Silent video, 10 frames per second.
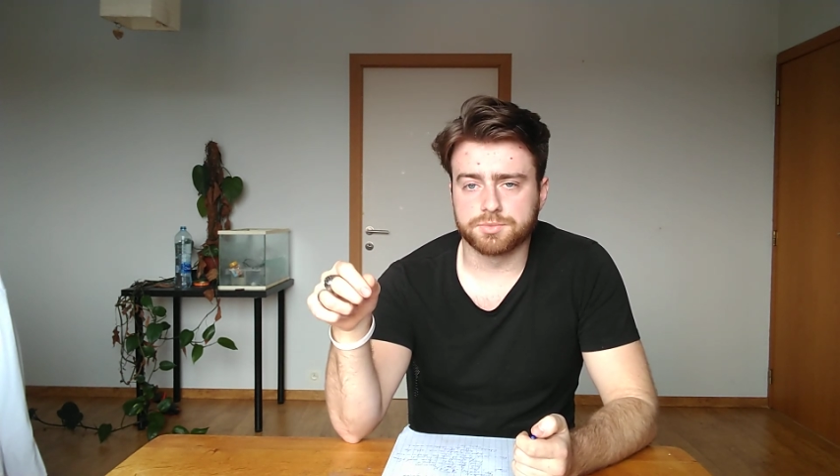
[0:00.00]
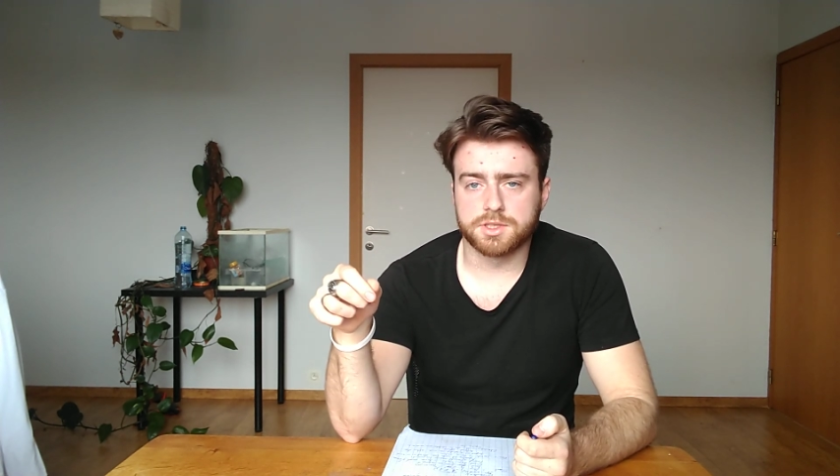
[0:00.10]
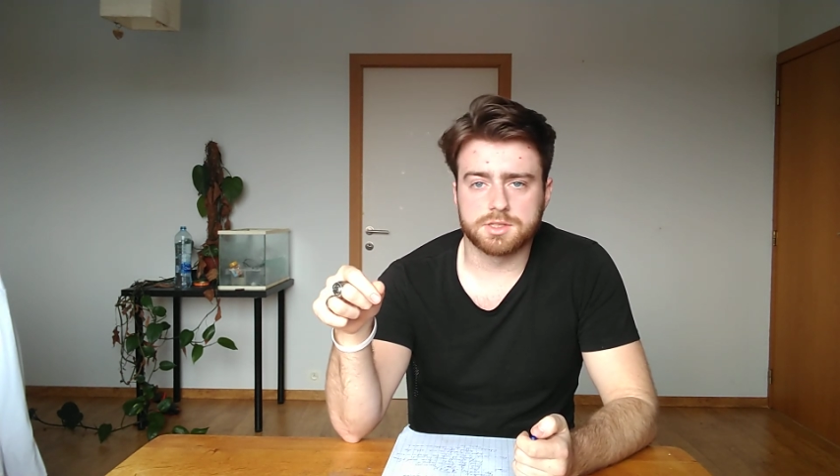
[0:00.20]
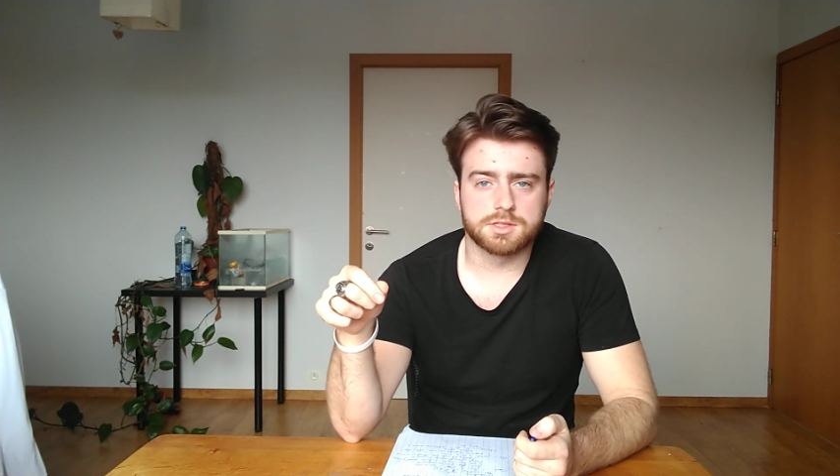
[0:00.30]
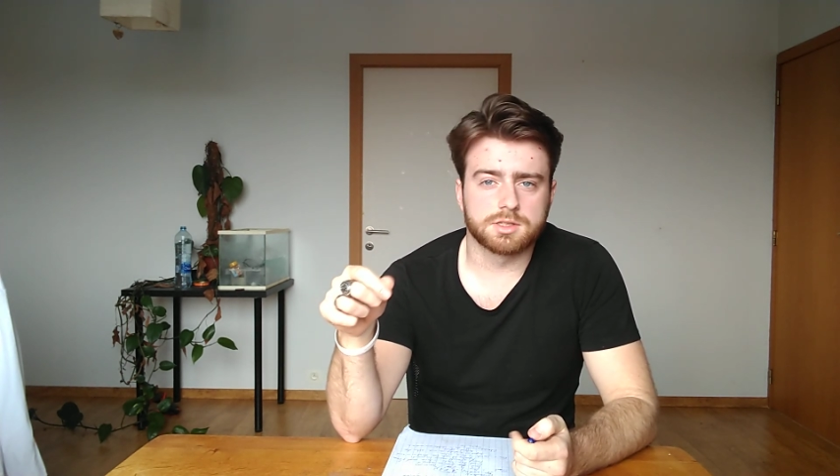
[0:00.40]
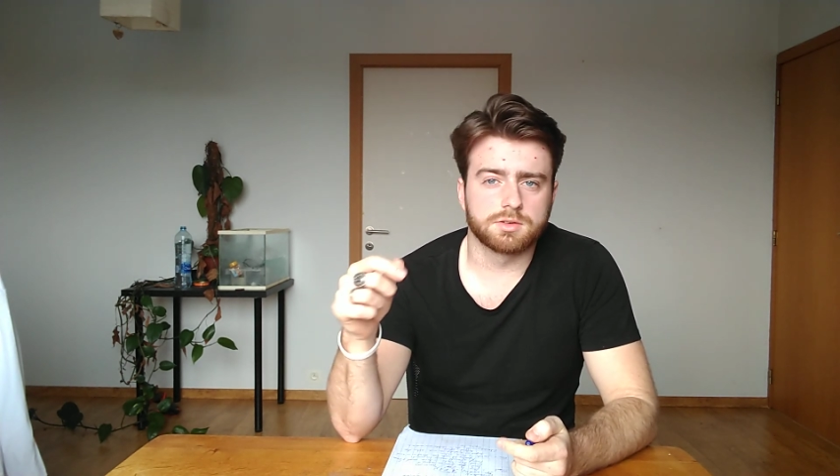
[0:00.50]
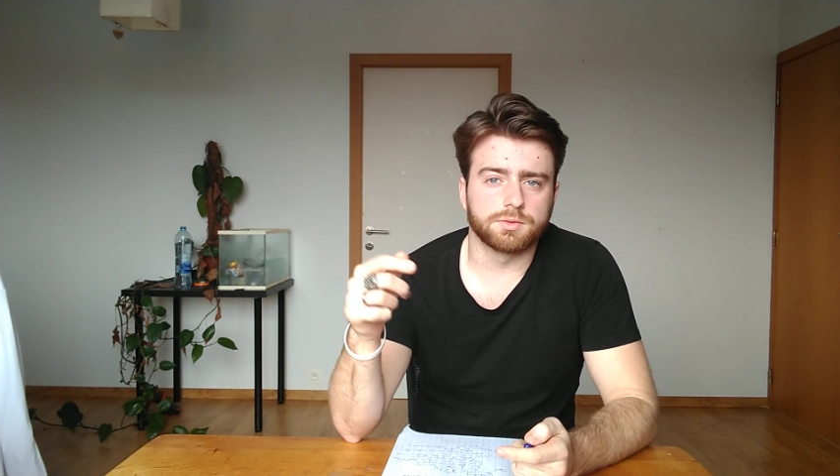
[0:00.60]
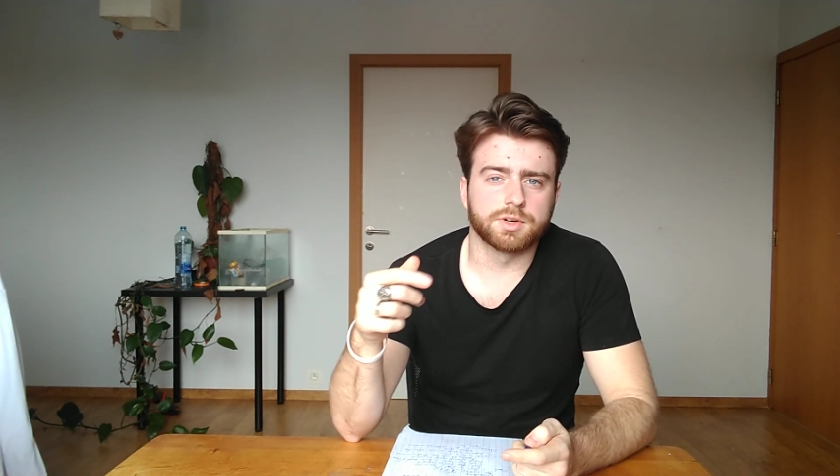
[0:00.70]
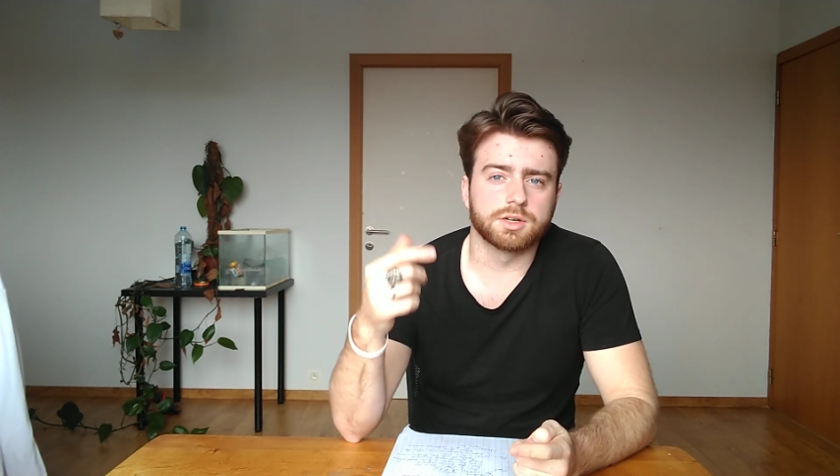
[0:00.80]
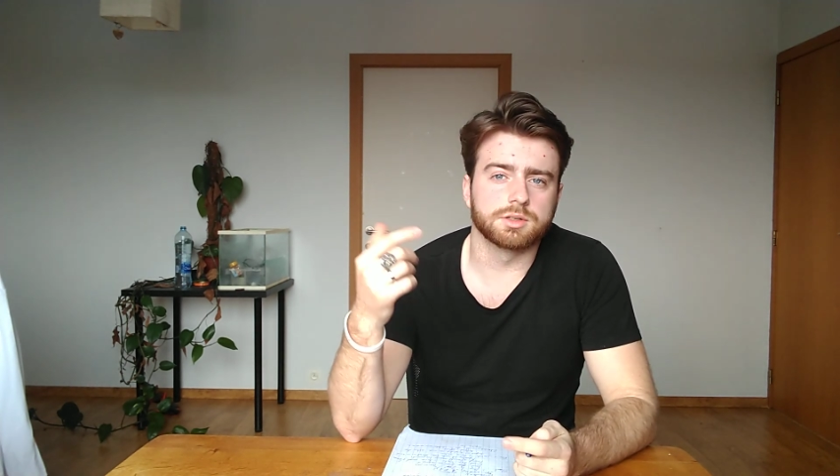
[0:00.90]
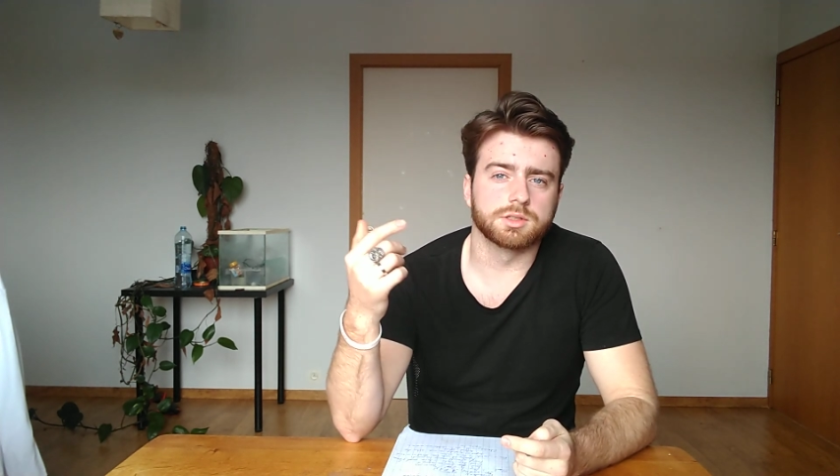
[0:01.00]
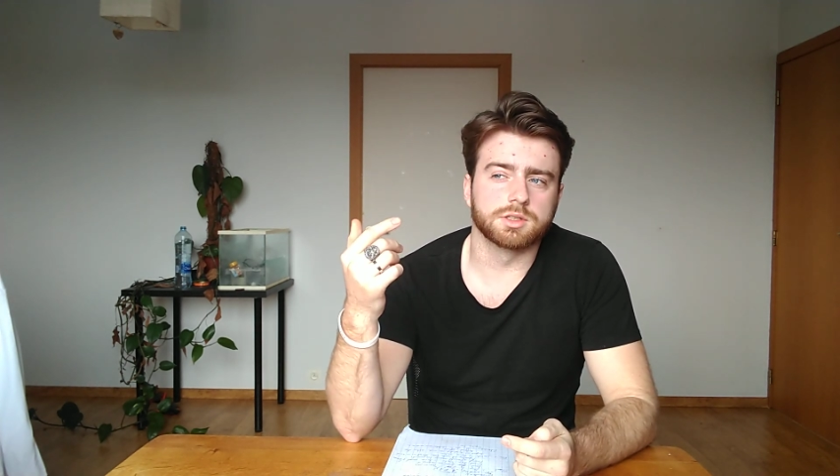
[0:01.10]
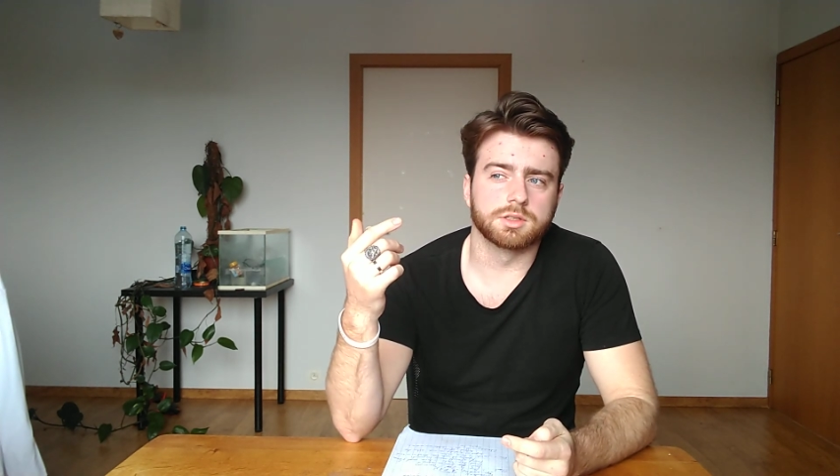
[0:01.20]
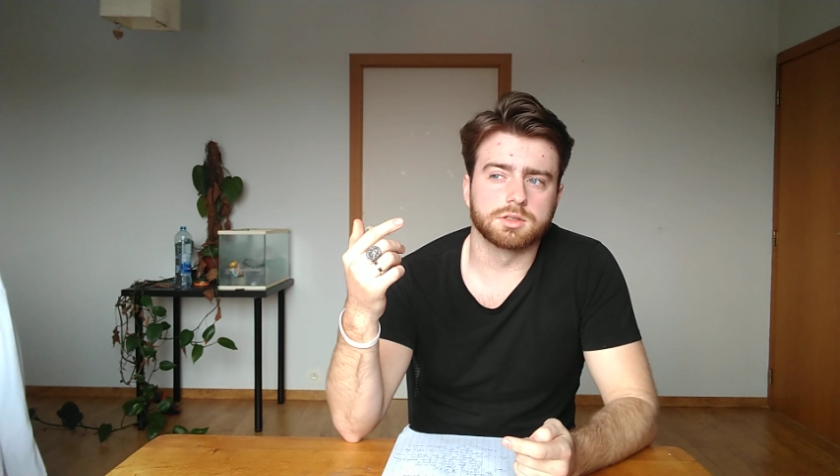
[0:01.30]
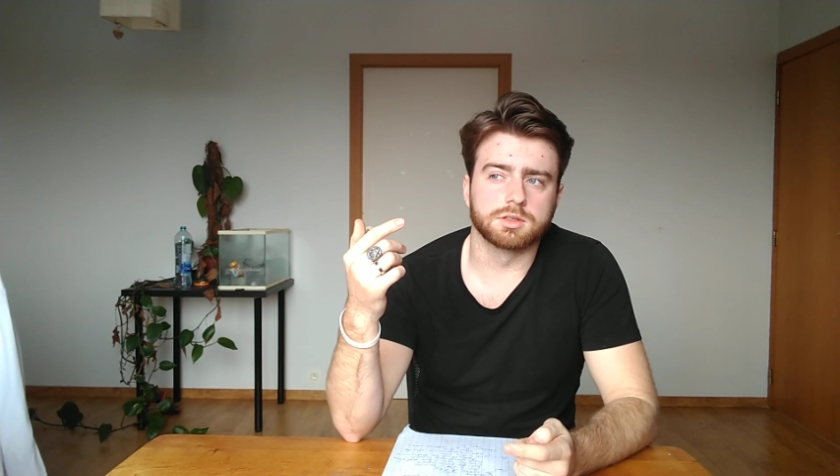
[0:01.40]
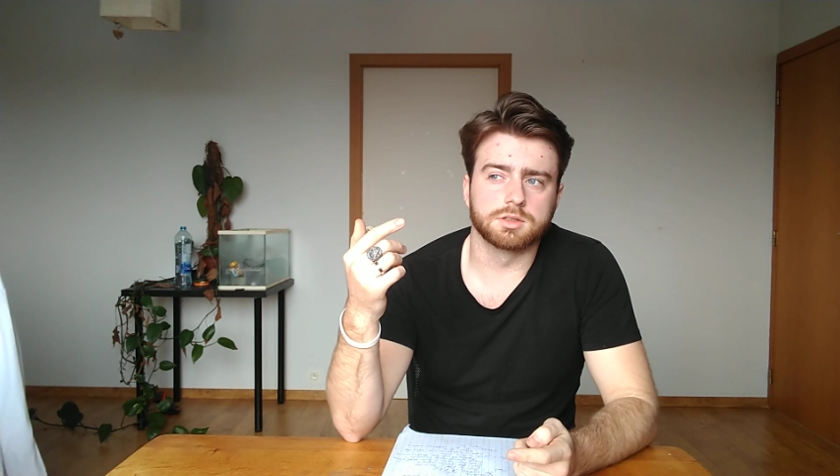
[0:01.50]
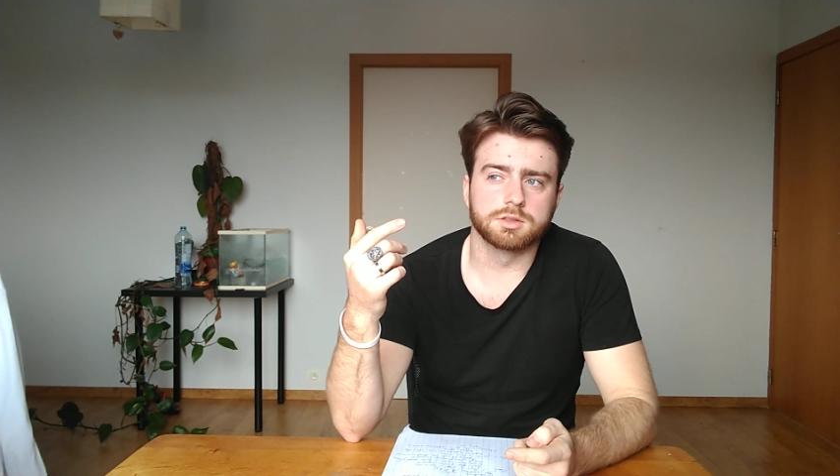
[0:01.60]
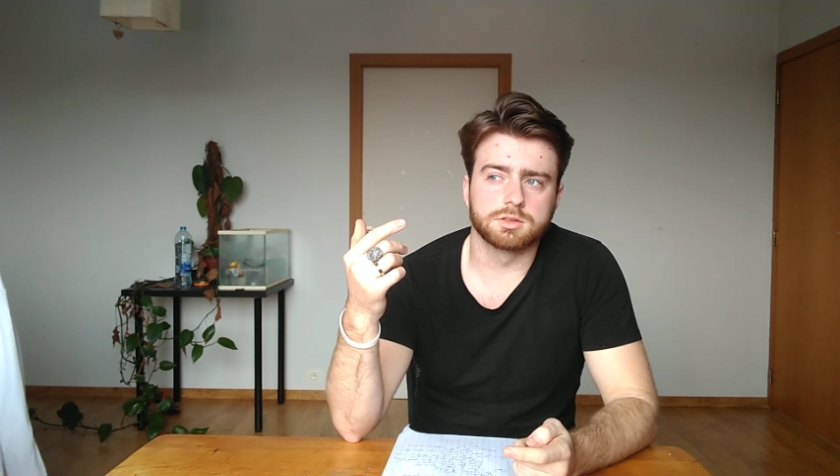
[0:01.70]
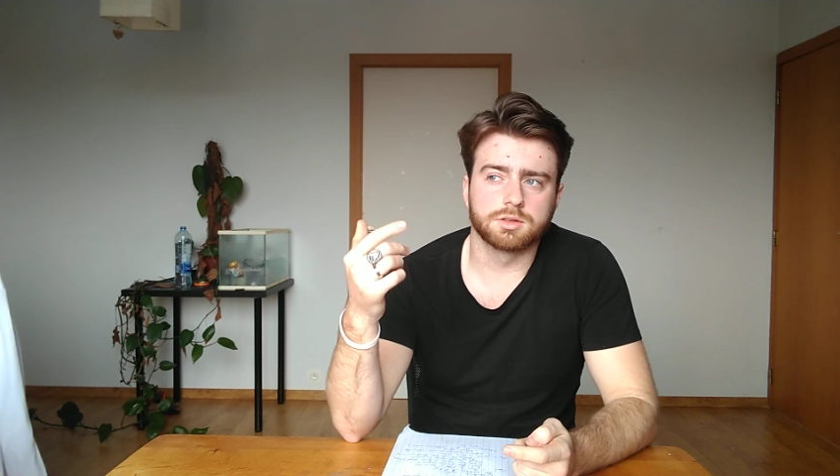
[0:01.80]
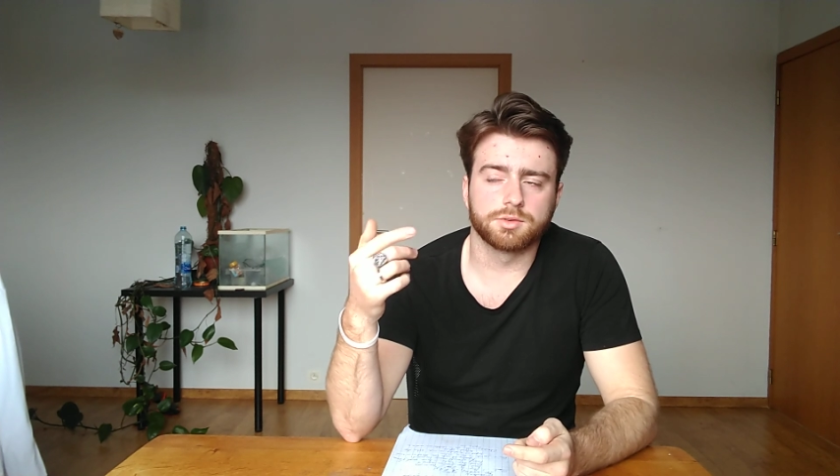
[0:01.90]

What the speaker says: This is a